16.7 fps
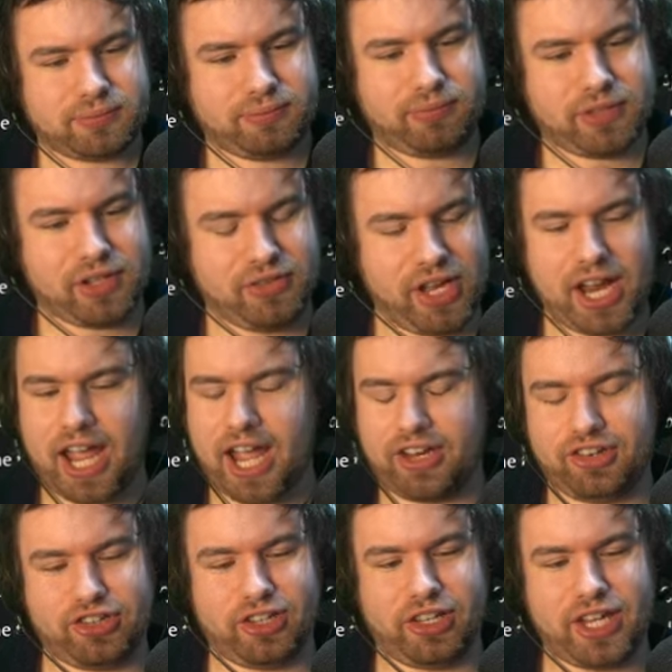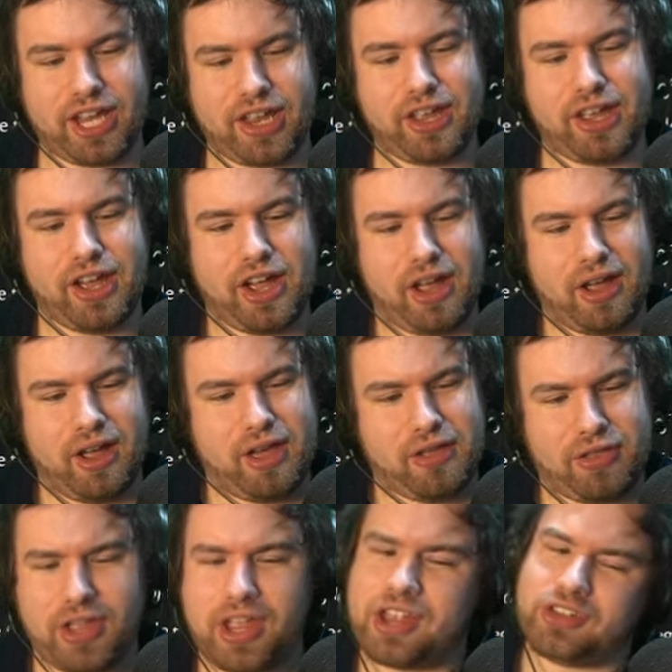that actually
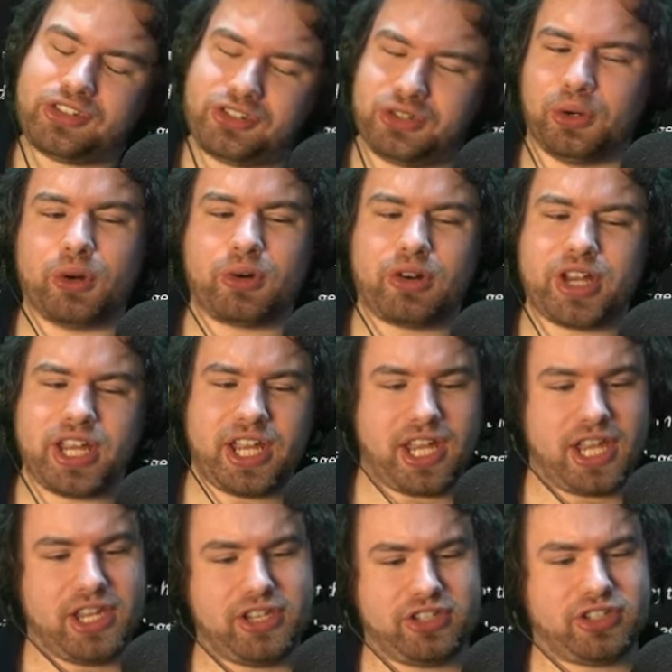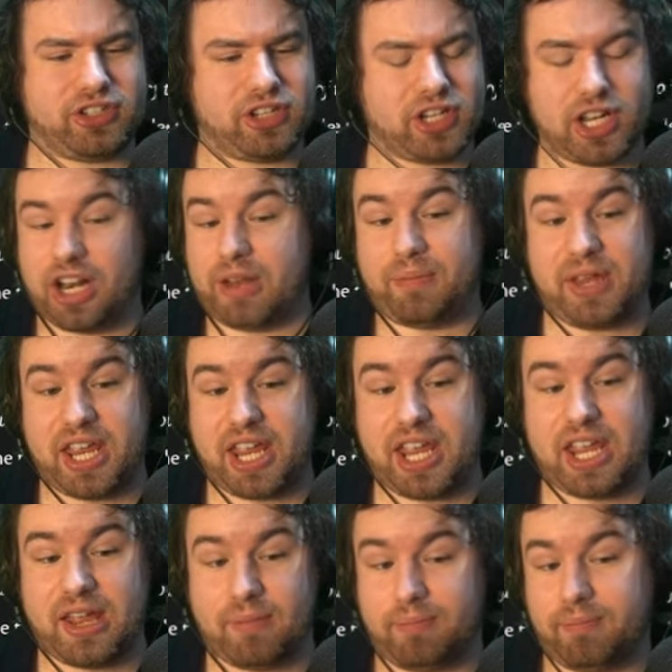the story is going to
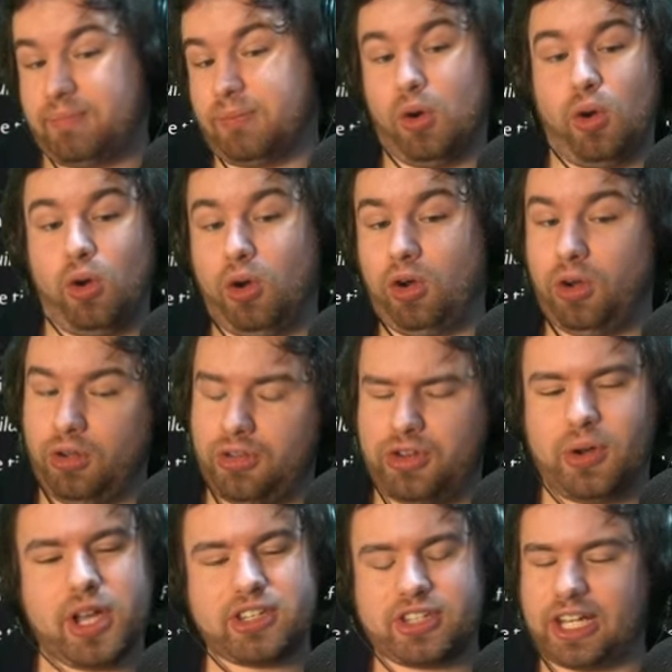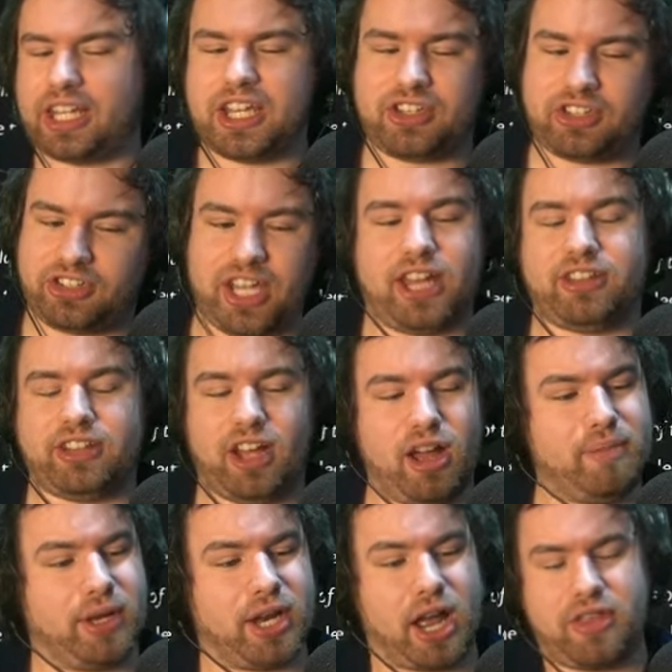be more, not exactly set
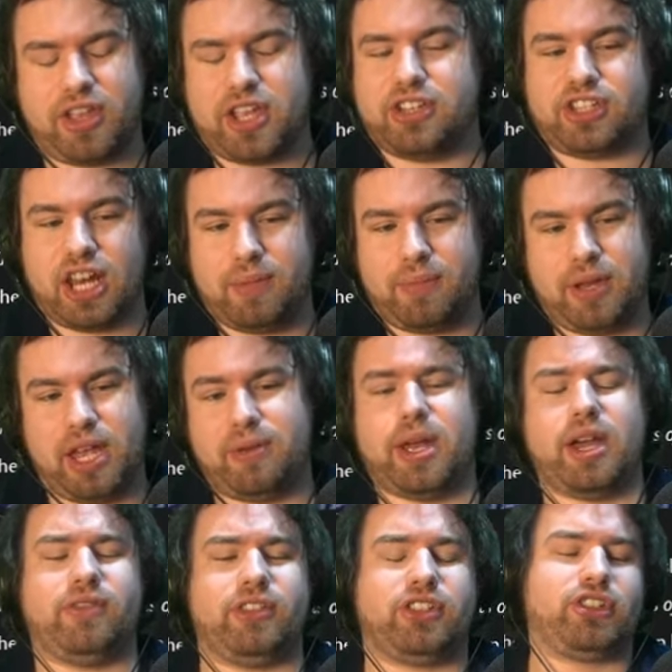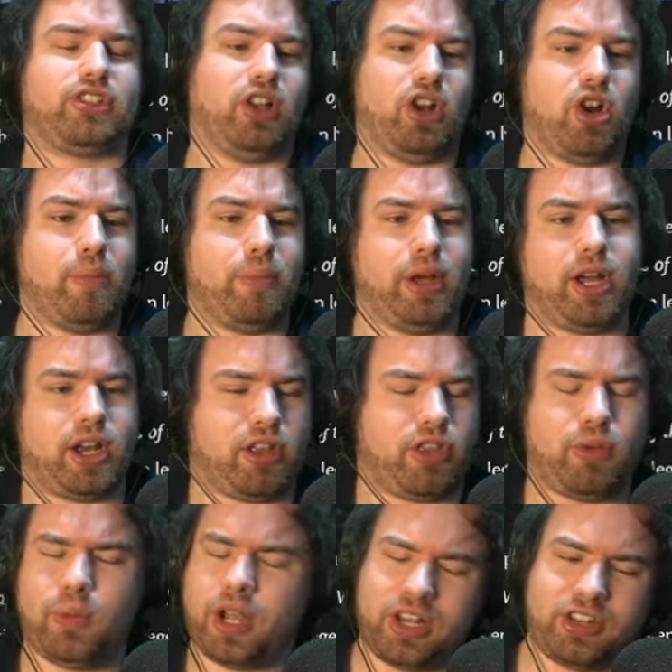up, but I think it's going to be a bit of a slow burn. I
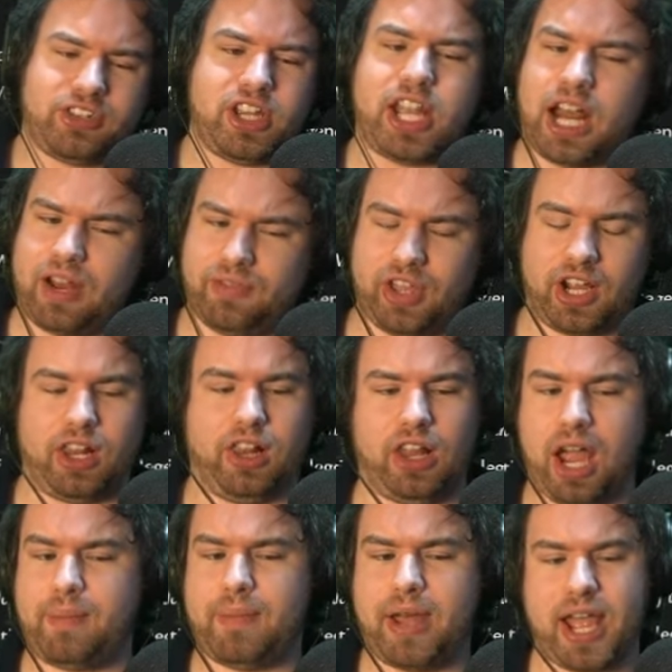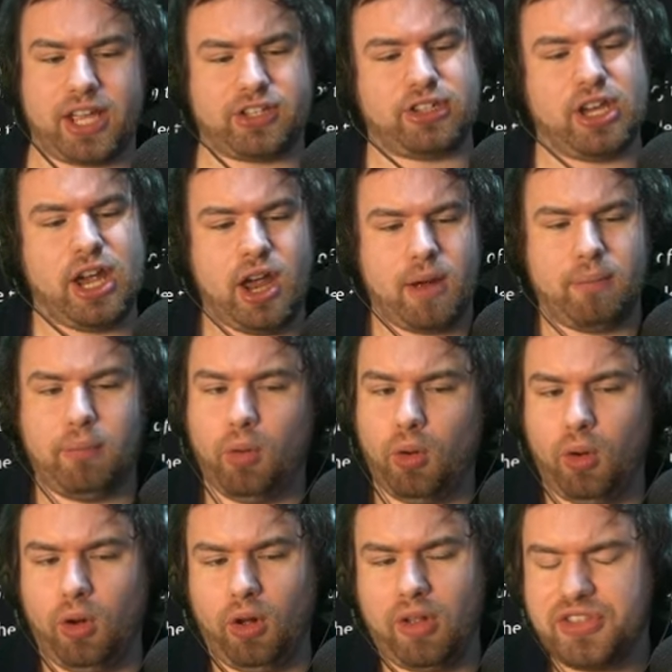think we're going to see kind of the climax
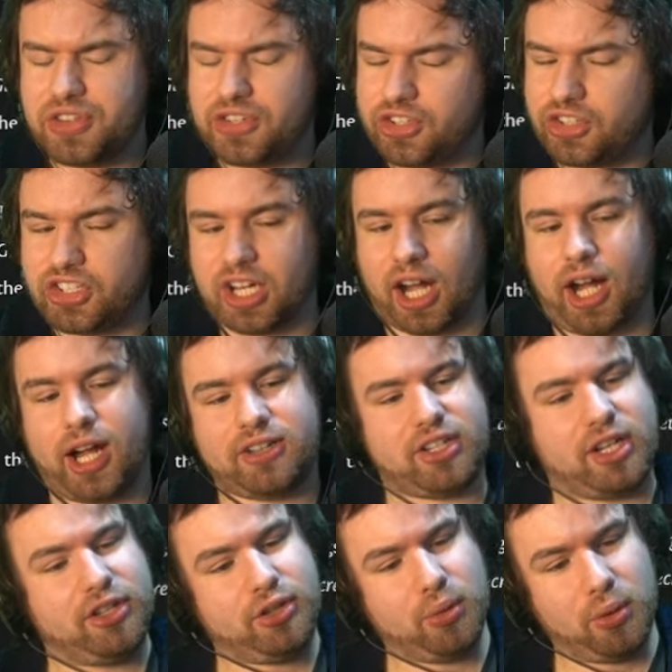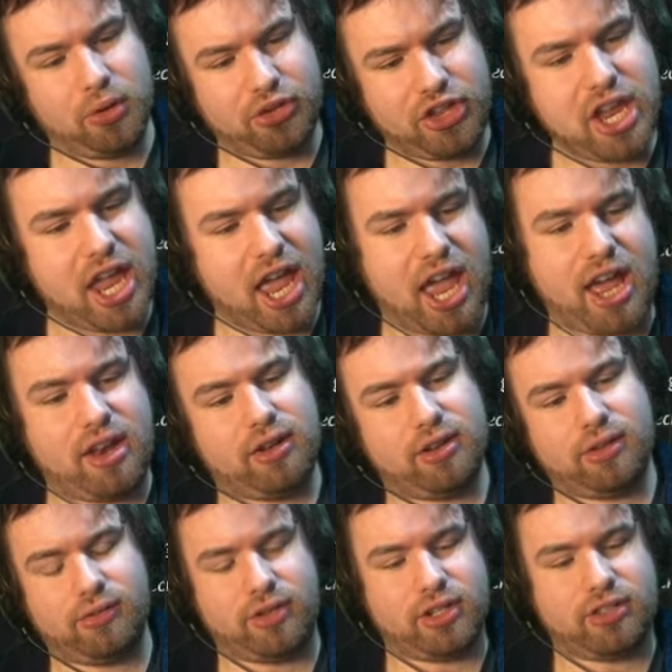more starting towards the end
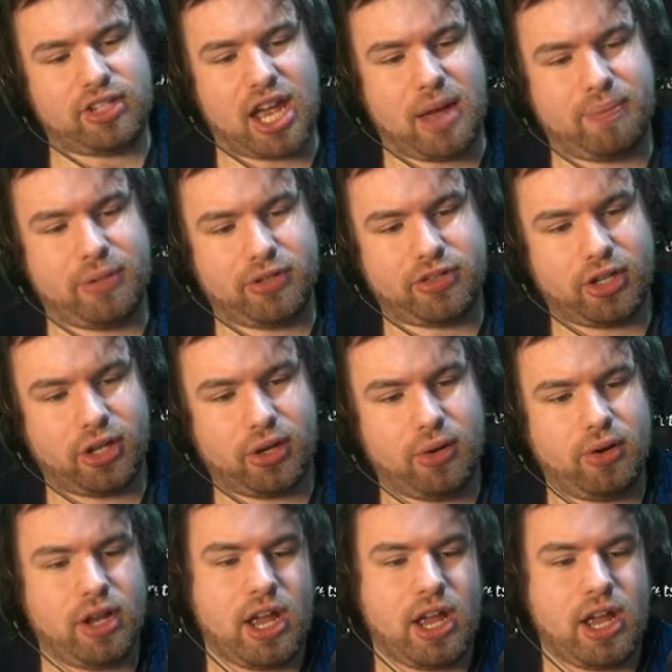of this episode